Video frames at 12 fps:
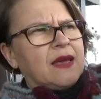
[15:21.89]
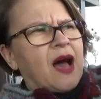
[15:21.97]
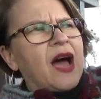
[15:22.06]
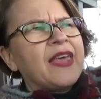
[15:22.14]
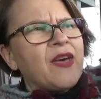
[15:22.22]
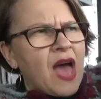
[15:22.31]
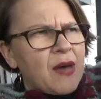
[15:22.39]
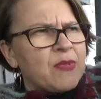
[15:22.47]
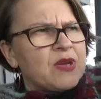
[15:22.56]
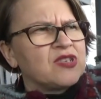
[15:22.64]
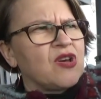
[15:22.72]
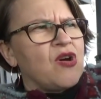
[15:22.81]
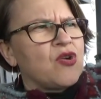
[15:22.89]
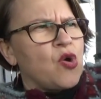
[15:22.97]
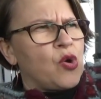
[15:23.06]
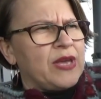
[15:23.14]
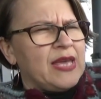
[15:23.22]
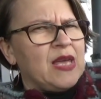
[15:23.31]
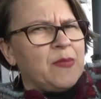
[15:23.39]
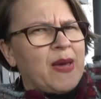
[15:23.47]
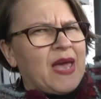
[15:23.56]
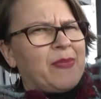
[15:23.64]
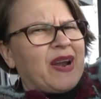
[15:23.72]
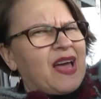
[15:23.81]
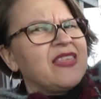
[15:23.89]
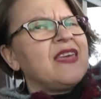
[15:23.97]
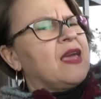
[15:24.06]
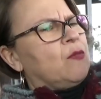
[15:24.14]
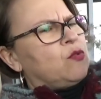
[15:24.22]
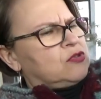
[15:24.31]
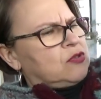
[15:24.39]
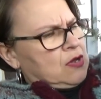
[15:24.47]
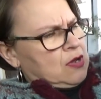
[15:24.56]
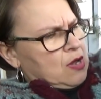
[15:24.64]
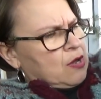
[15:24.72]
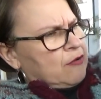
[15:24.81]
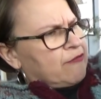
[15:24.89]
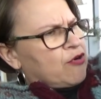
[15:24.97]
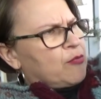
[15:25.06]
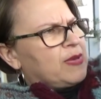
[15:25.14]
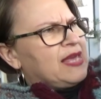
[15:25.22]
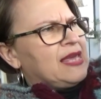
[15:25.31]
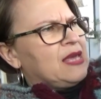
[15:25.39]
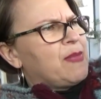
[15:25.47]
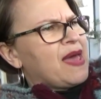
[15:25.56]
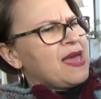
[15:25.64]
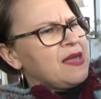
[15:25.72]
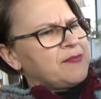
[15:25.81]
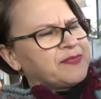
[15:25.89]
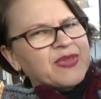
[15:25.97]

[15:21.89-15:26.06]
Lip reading: either Amazon or eBay, but I think it was from eBay.